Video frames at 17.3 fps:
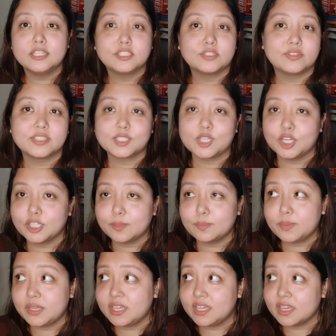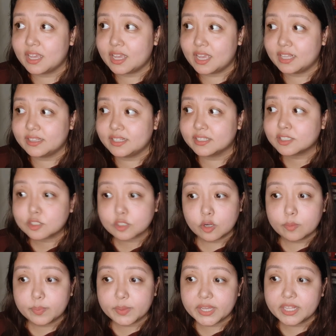It's gonna be a
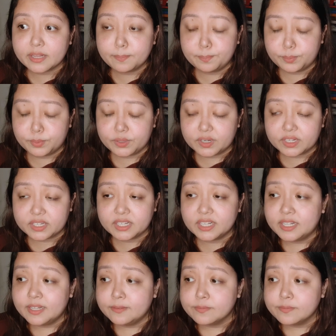dystopian book